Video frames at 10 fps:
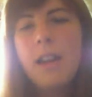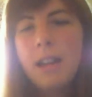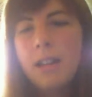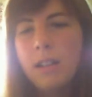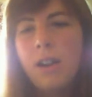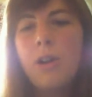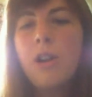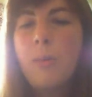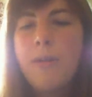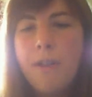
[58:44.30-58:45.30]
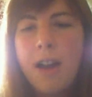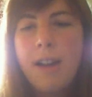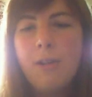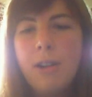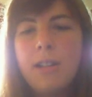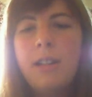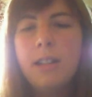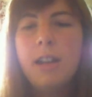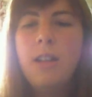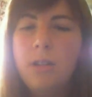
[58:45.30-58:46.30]
easier, it'll be fun, whereas
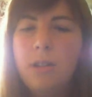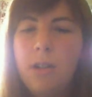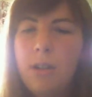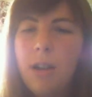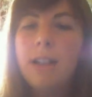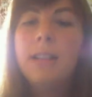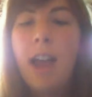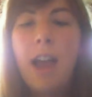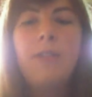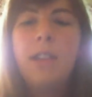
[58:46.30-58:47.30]
this other studio class I have